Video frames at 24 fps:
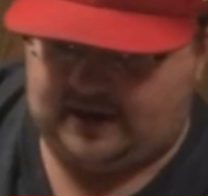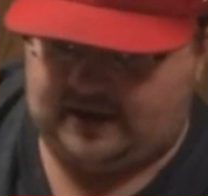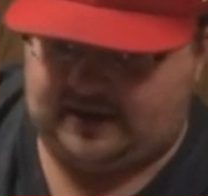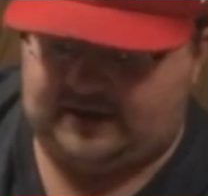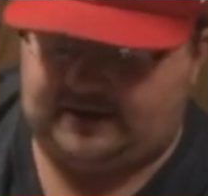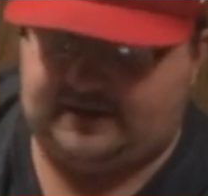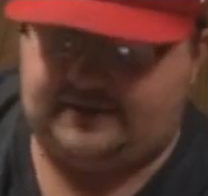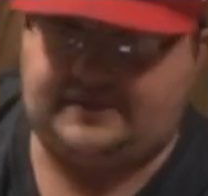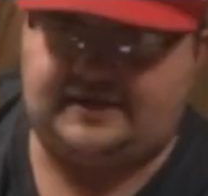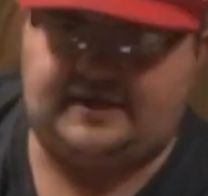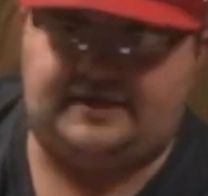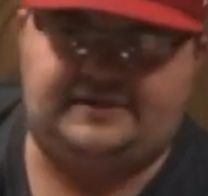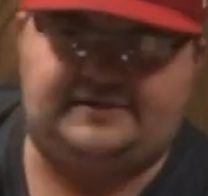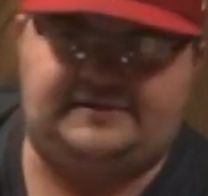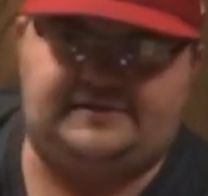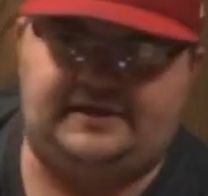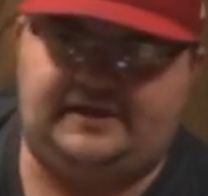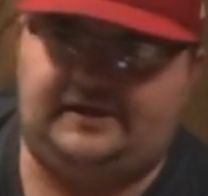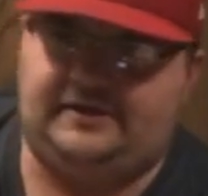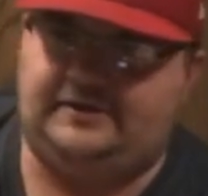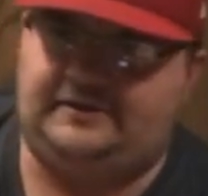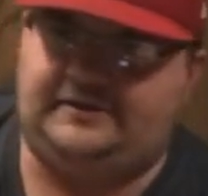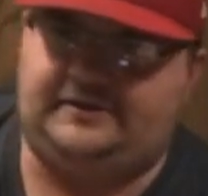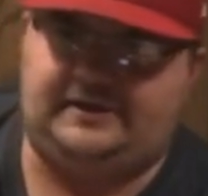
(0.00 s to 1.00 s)
And he's had
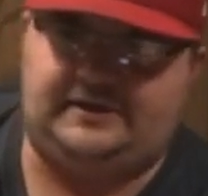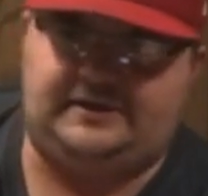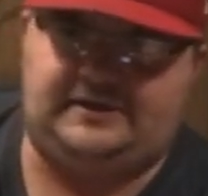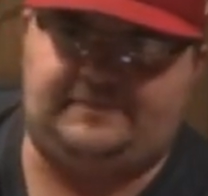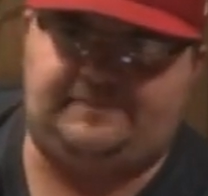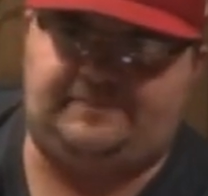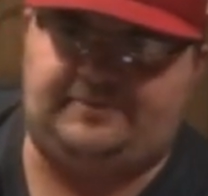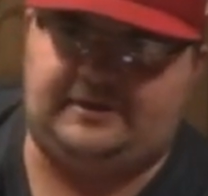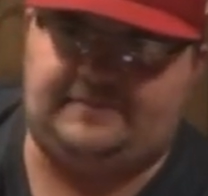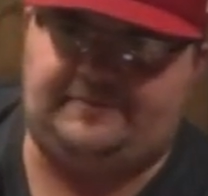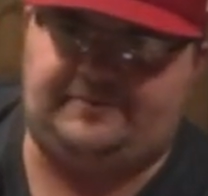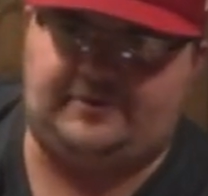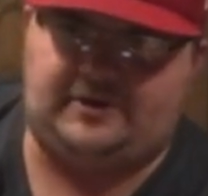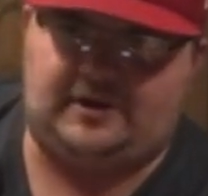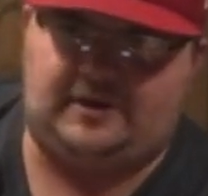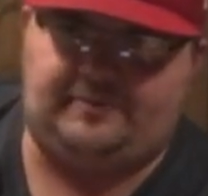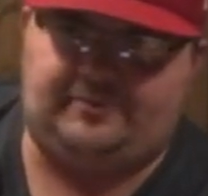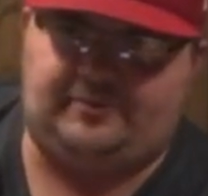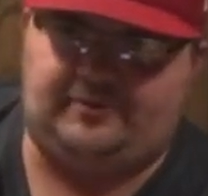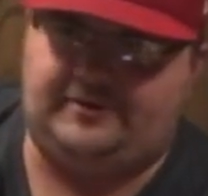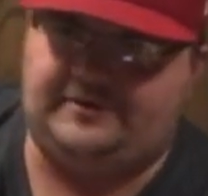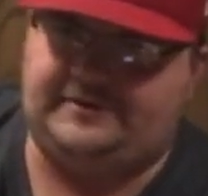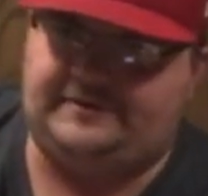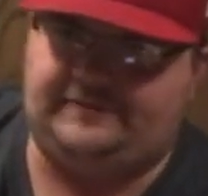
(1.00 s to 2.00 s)
single-digit
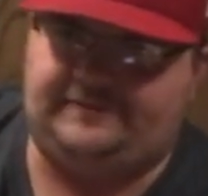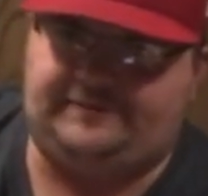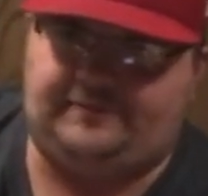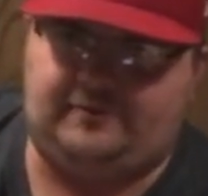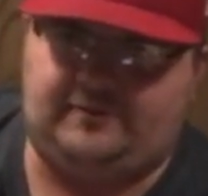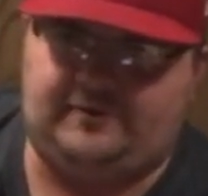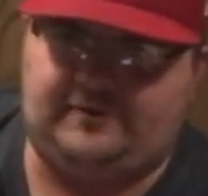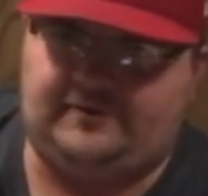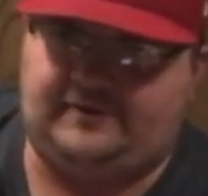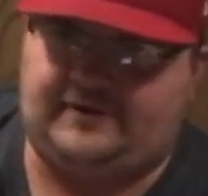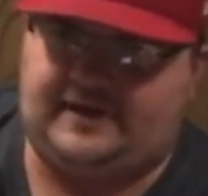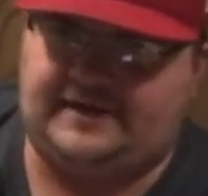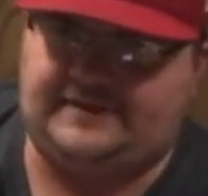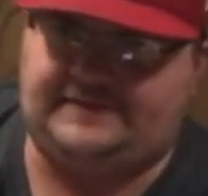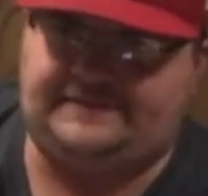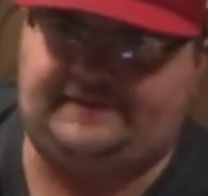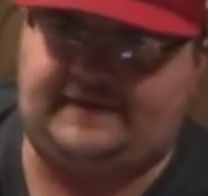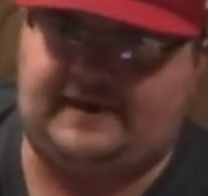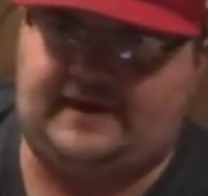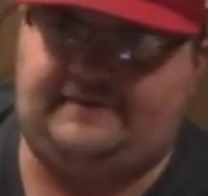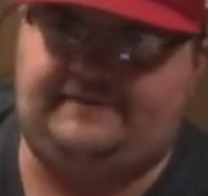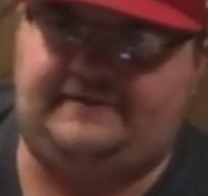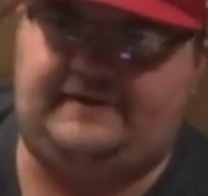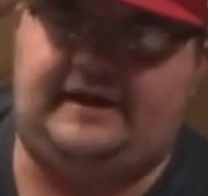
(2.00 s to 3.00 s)
PPR points in 4 of the last
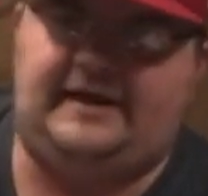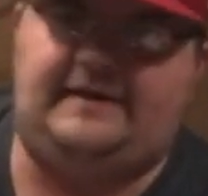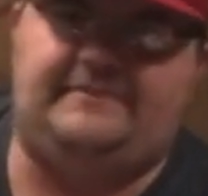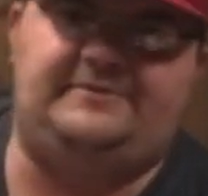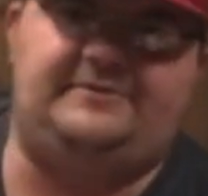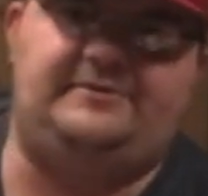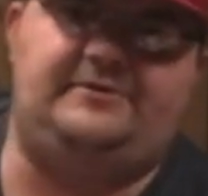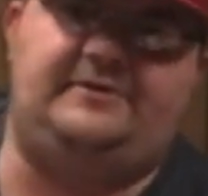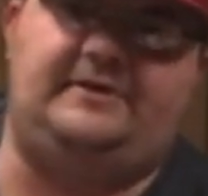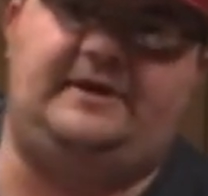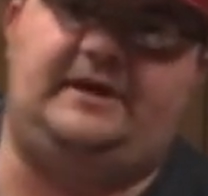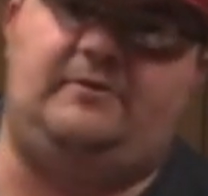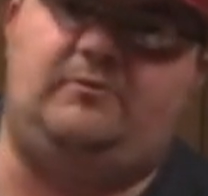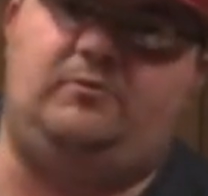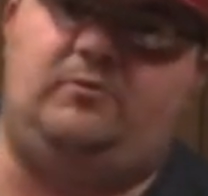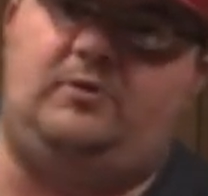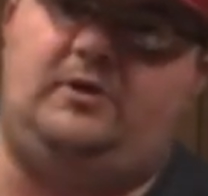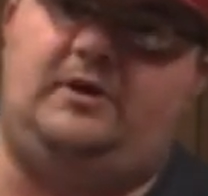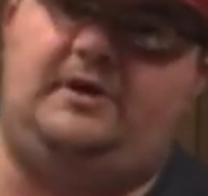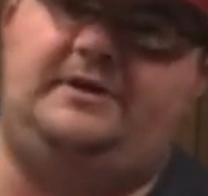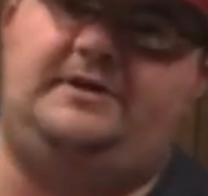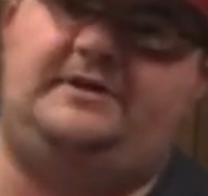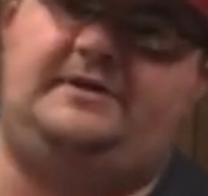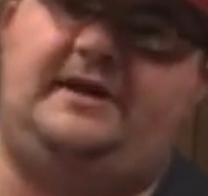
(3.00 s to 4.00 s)
5 games. He's only had
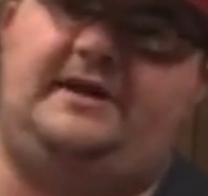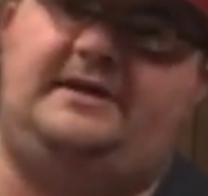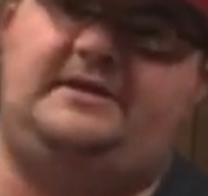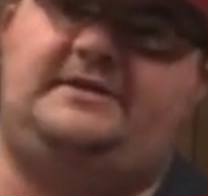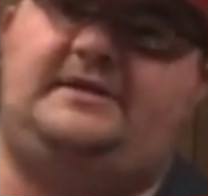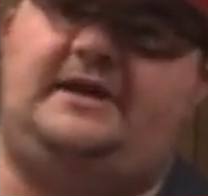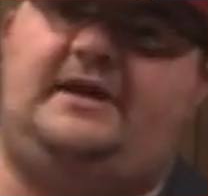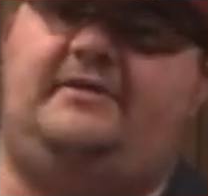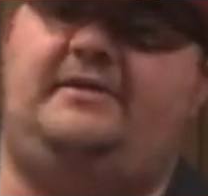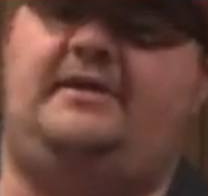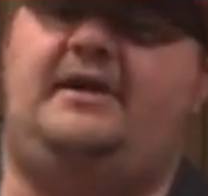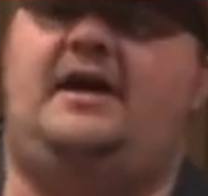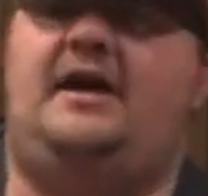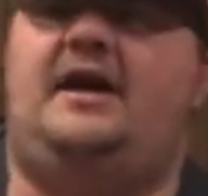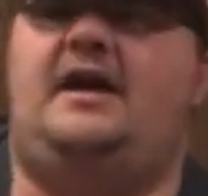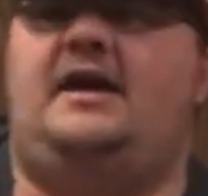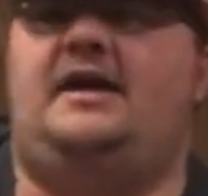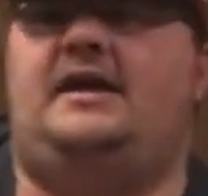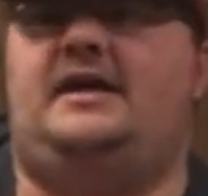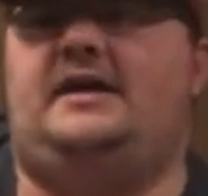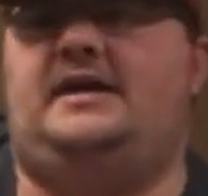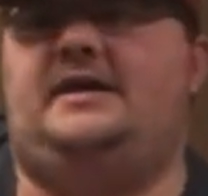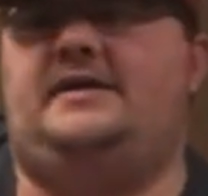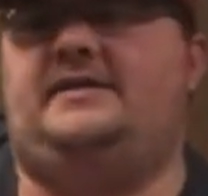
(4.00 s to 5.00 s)
1 touchdown
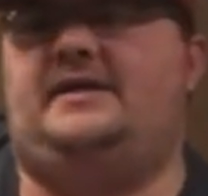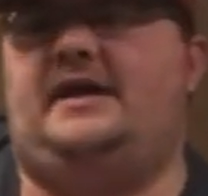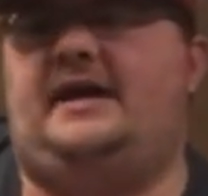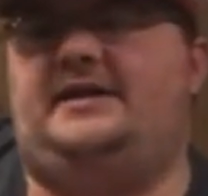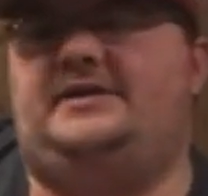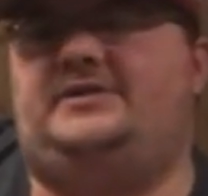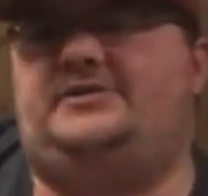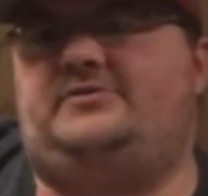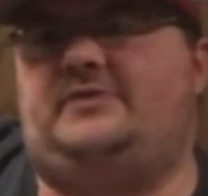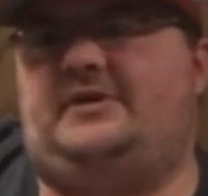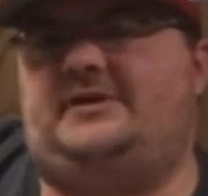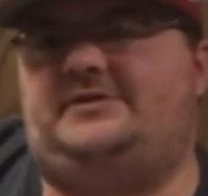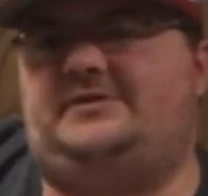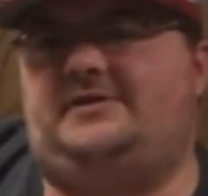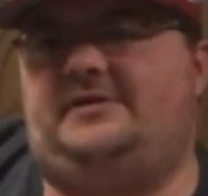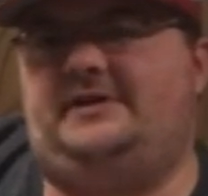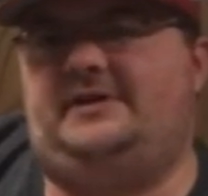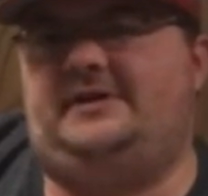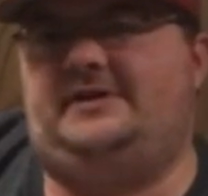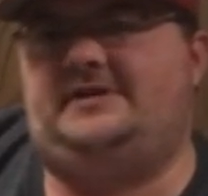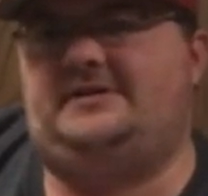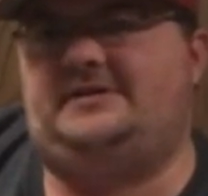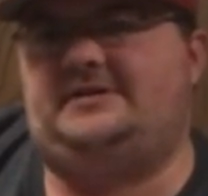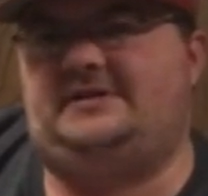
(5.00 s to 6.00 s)
in that stretch. So I
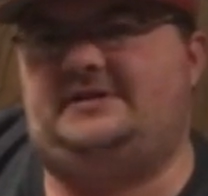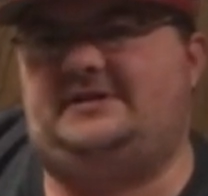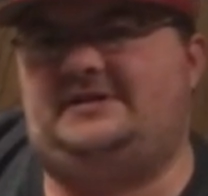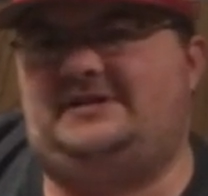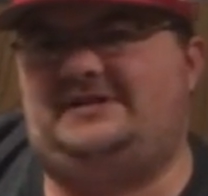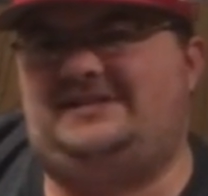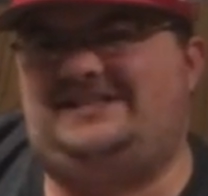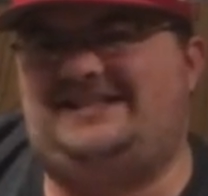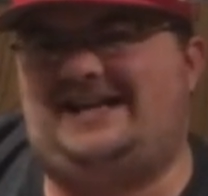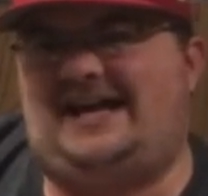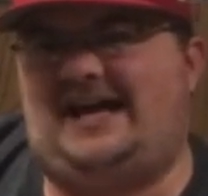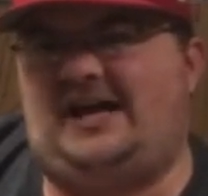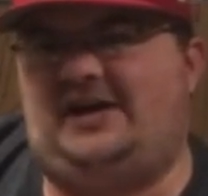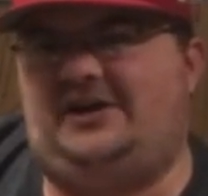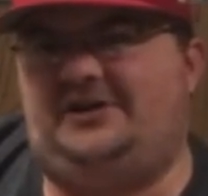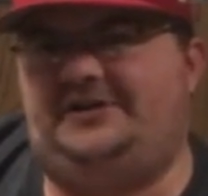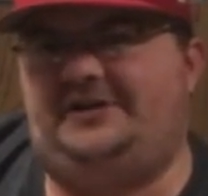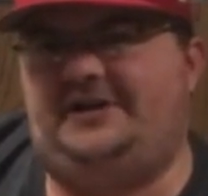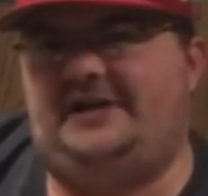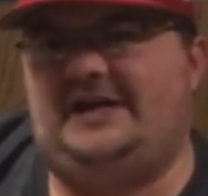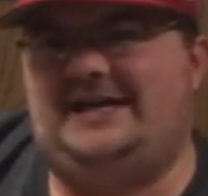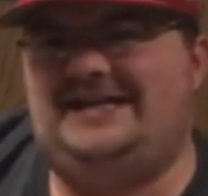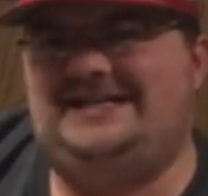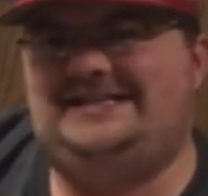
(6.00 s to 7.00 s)
think this is a
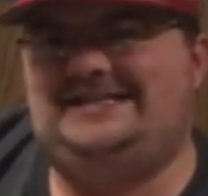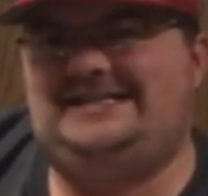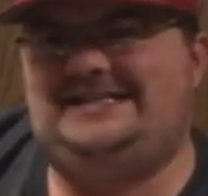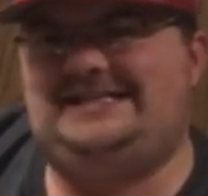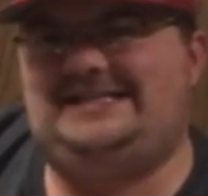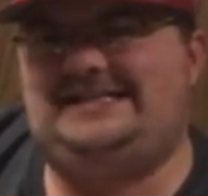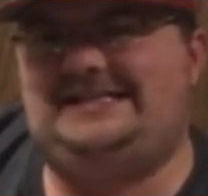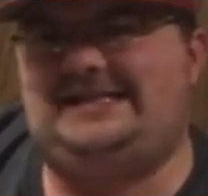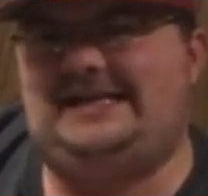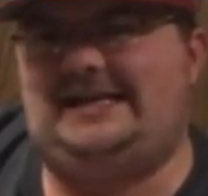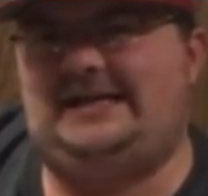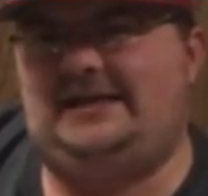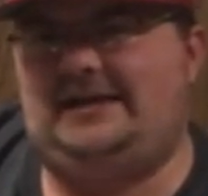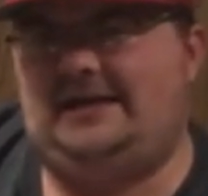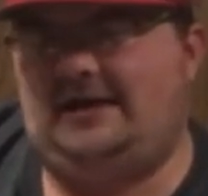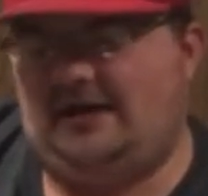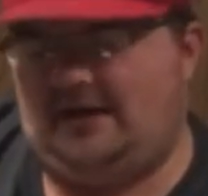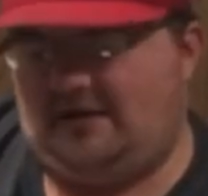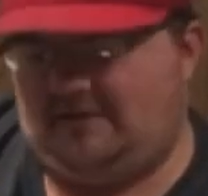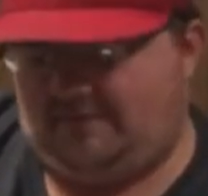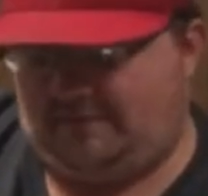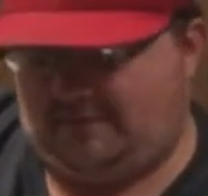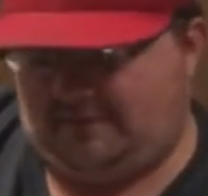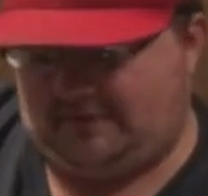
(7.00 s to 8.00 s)
solid sit
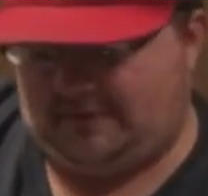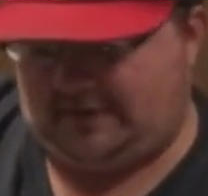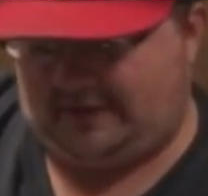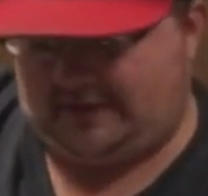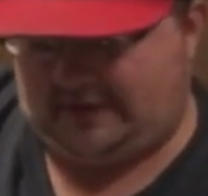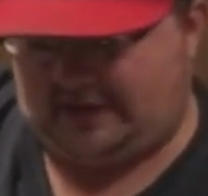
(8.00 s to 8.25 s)
for the